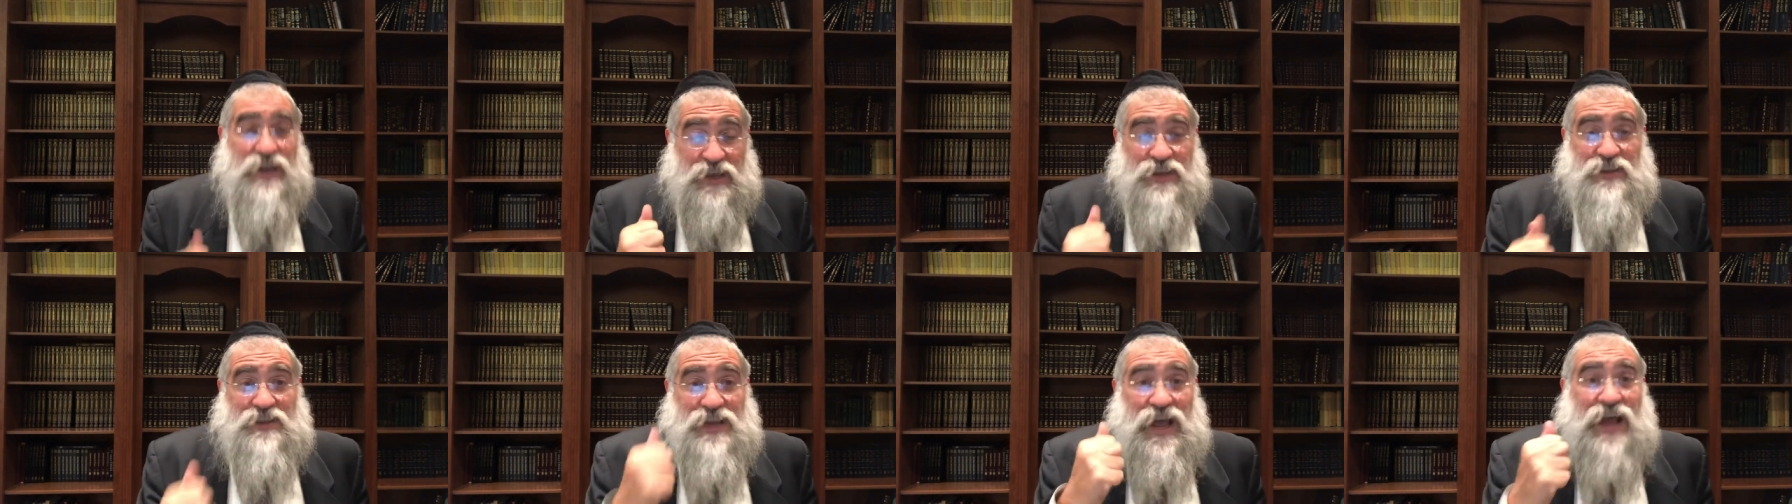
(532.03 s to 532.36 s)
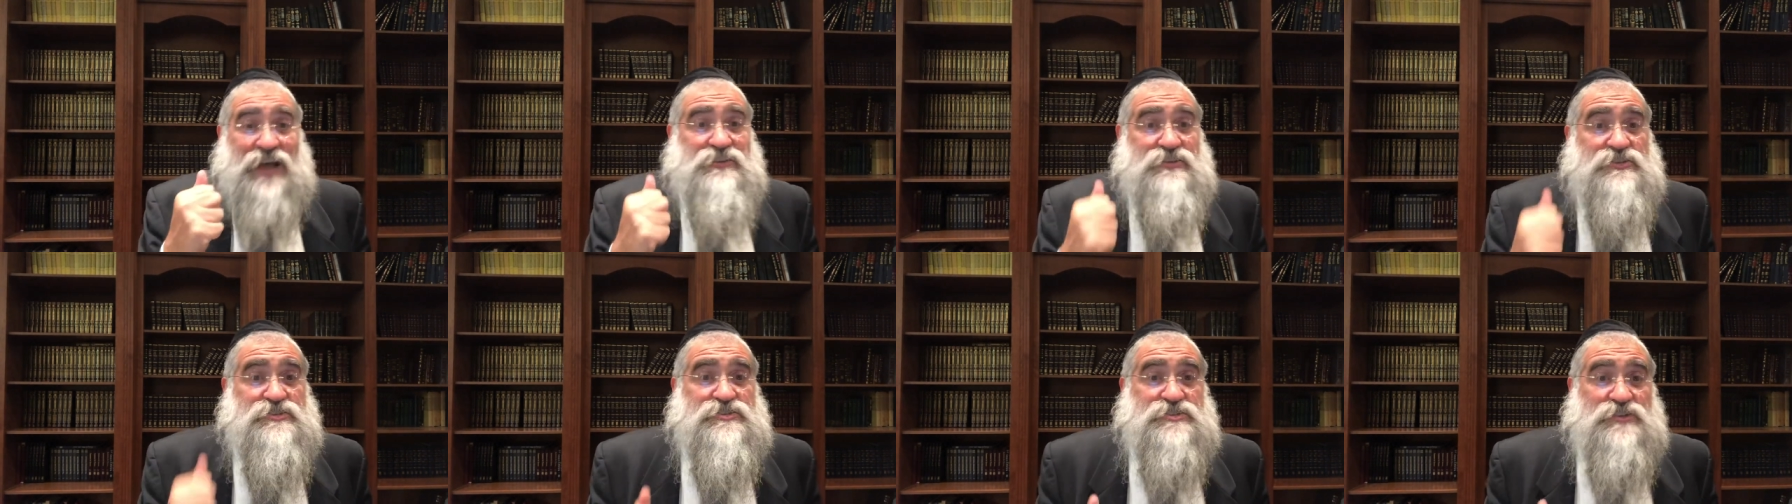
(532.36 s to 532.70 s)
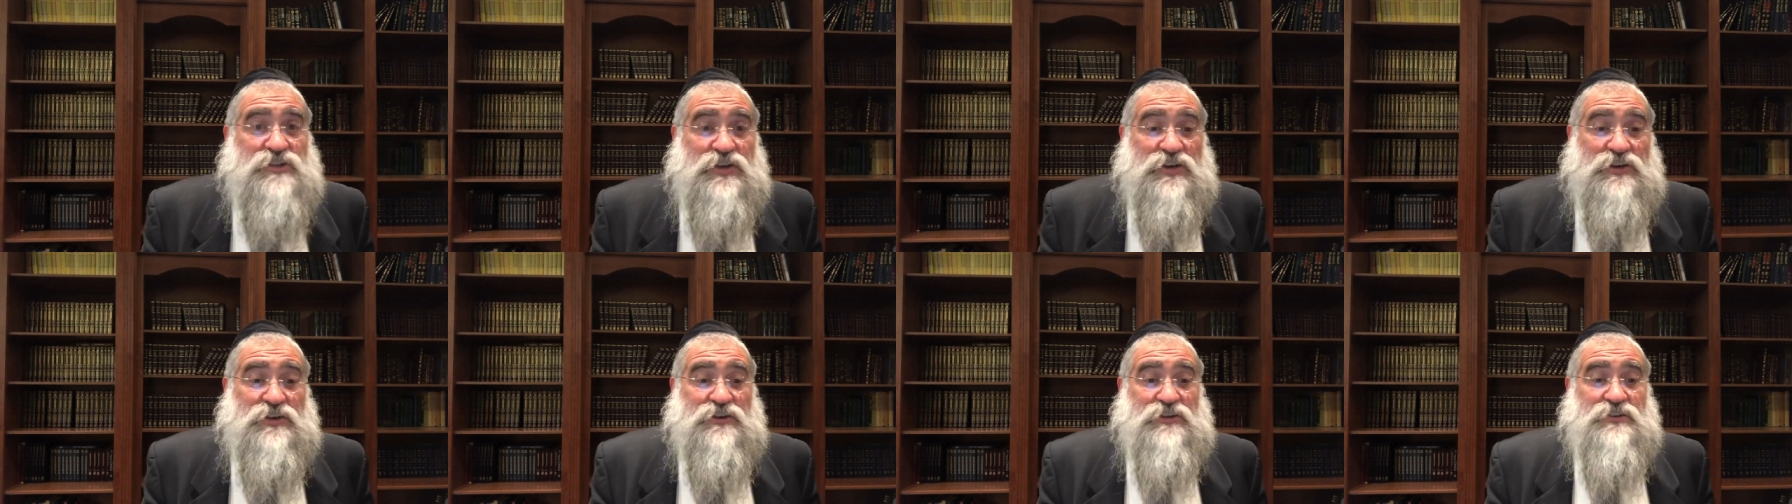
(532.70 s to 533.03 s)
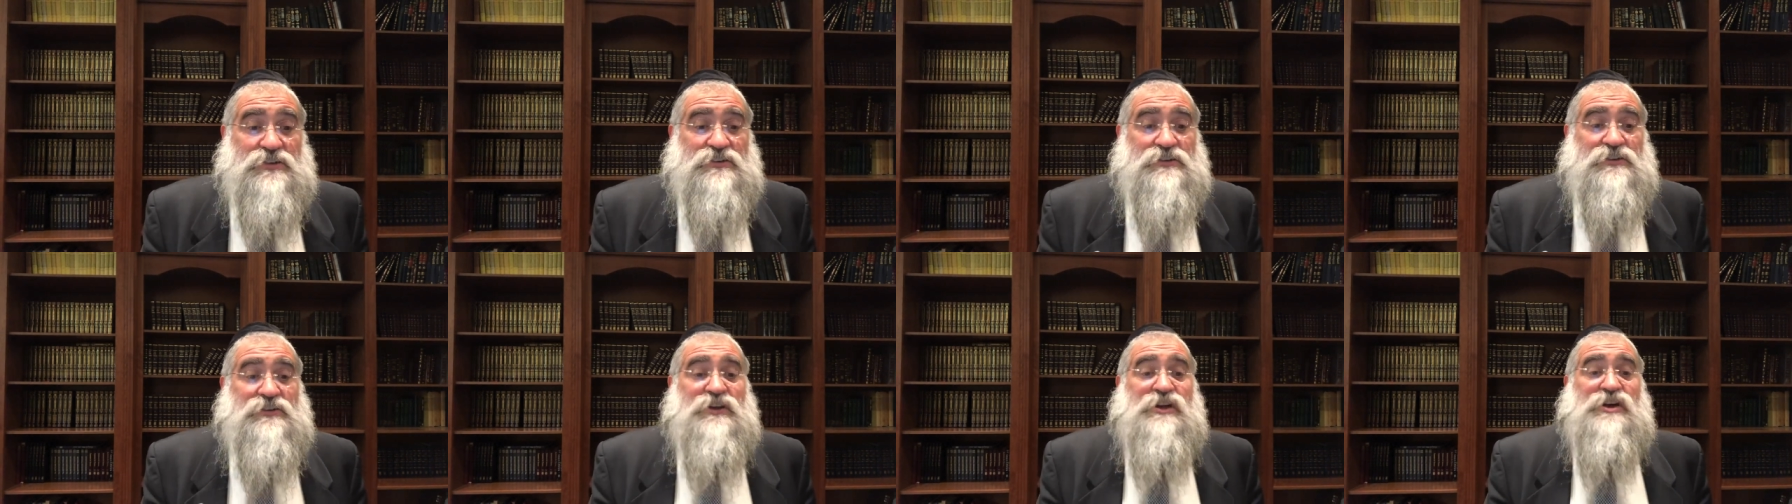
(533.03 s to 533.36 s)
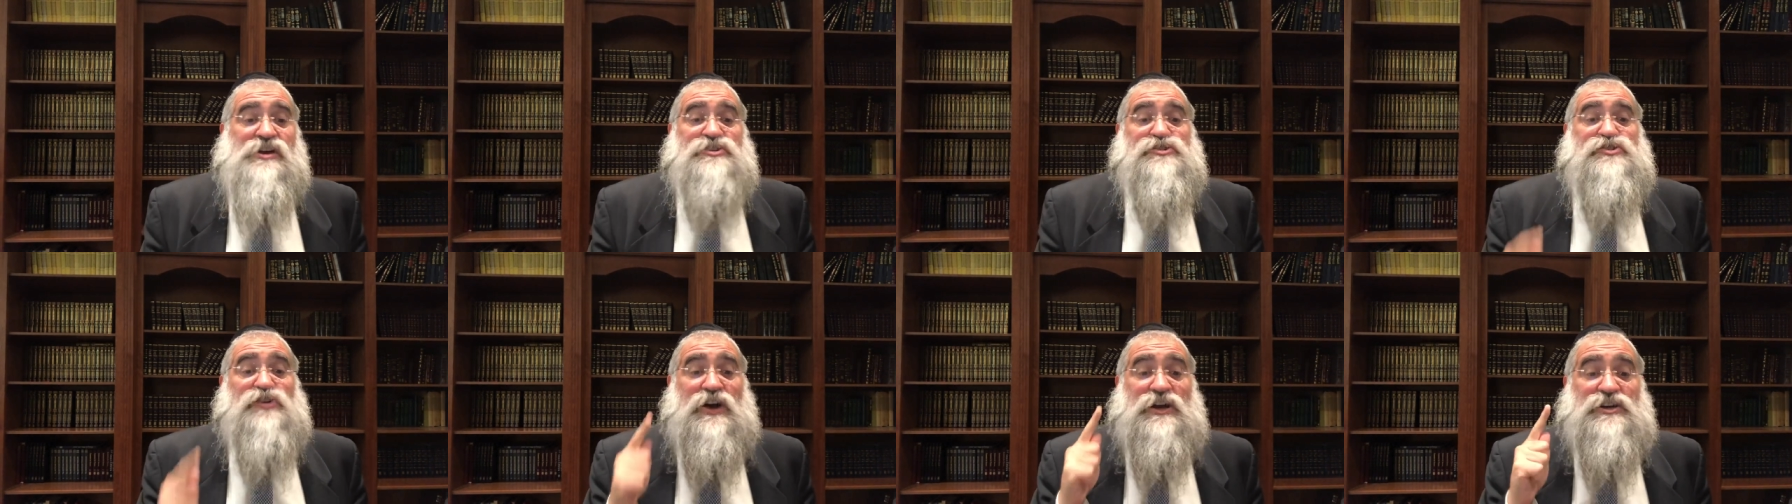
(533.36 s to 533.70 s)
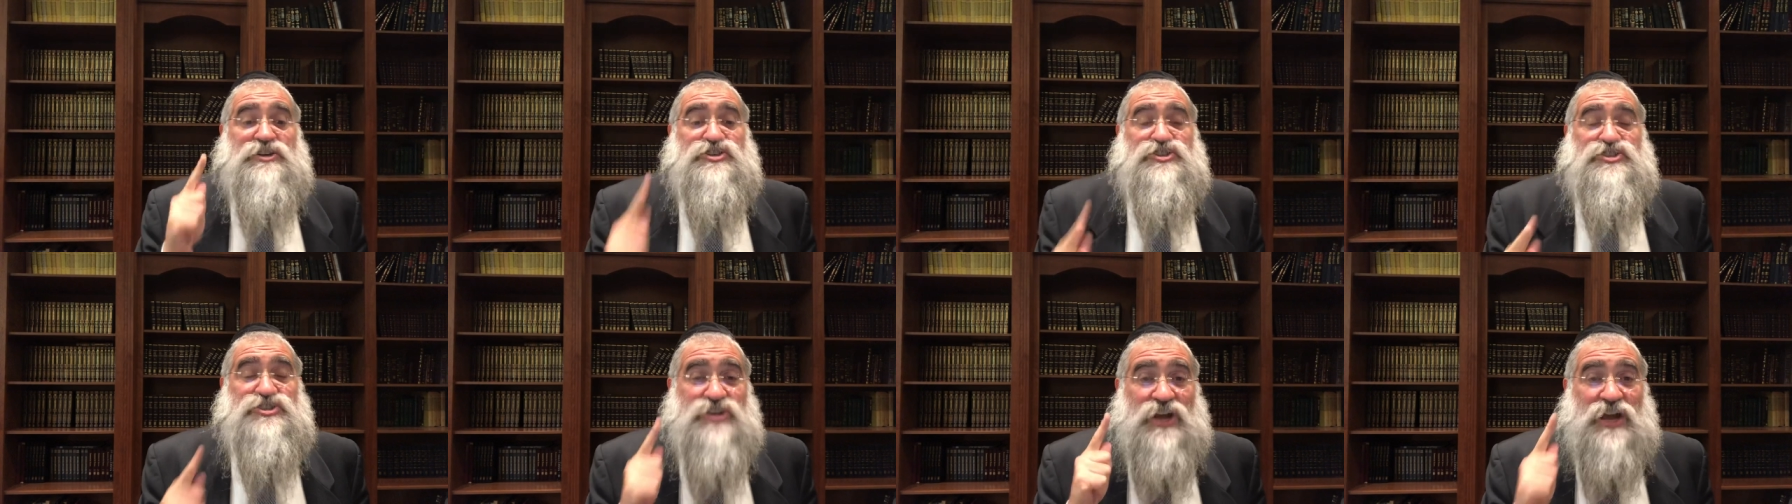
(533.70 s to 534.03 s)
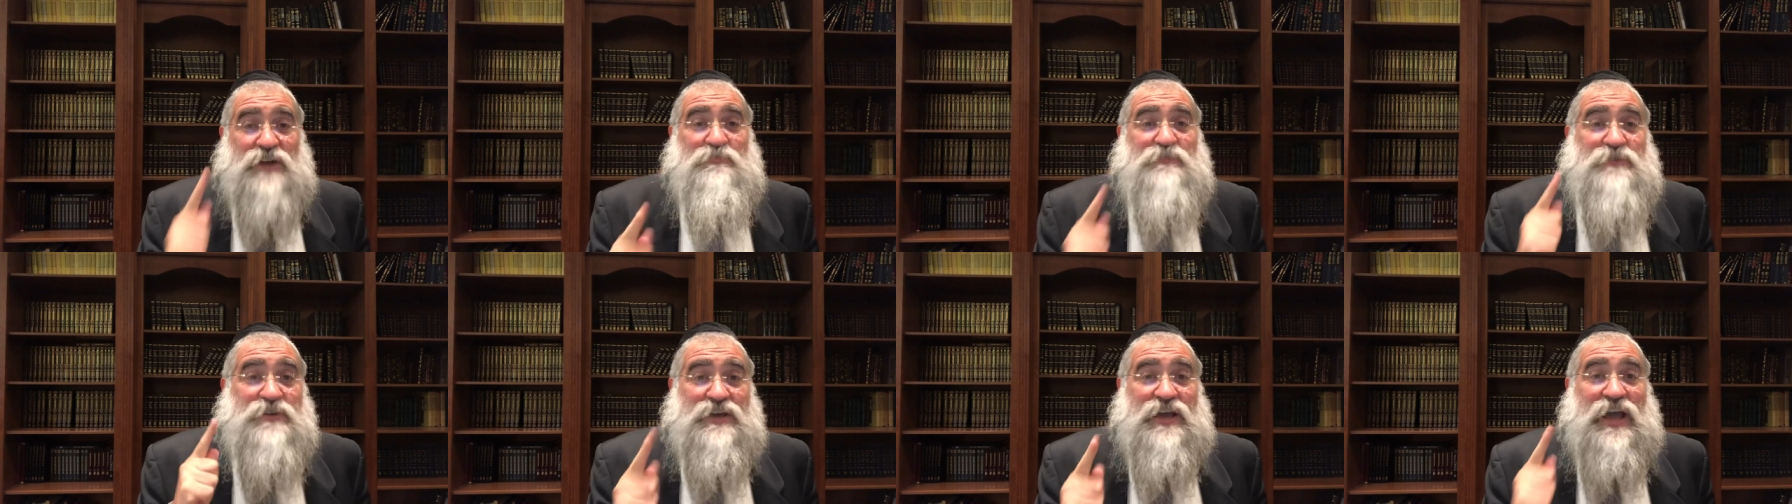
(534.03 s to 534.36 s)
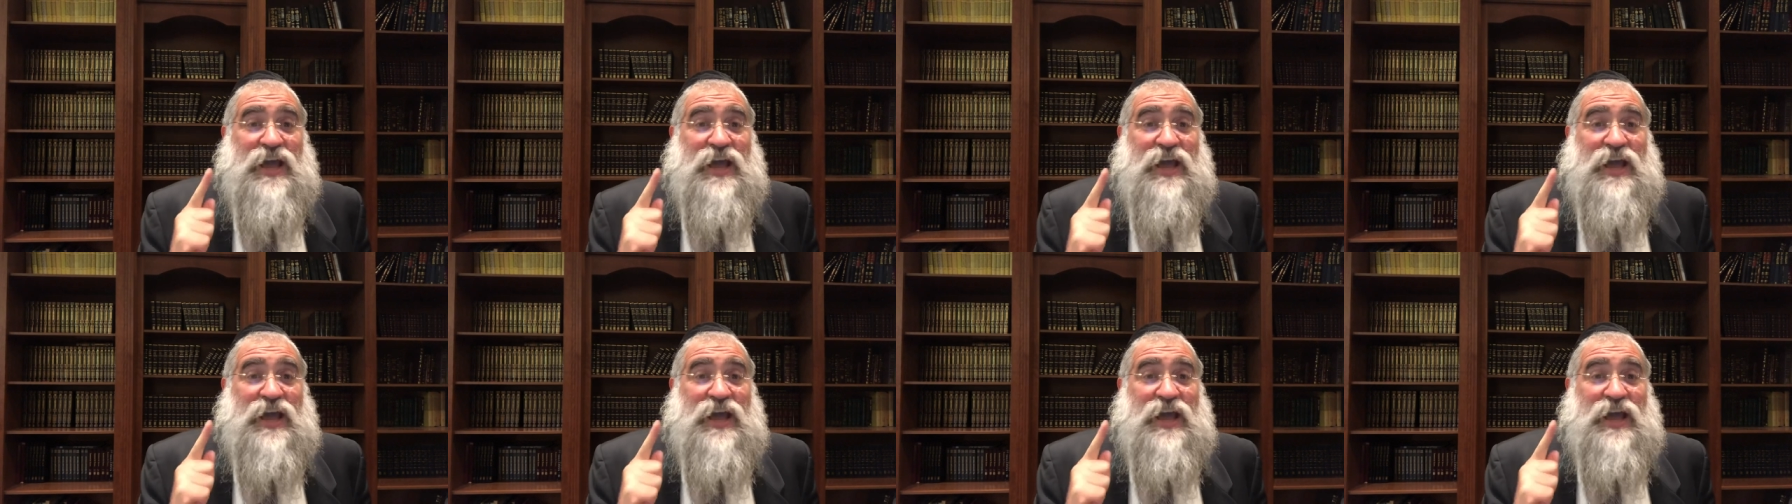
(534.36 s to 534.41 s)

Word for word: not to steal, so Hashem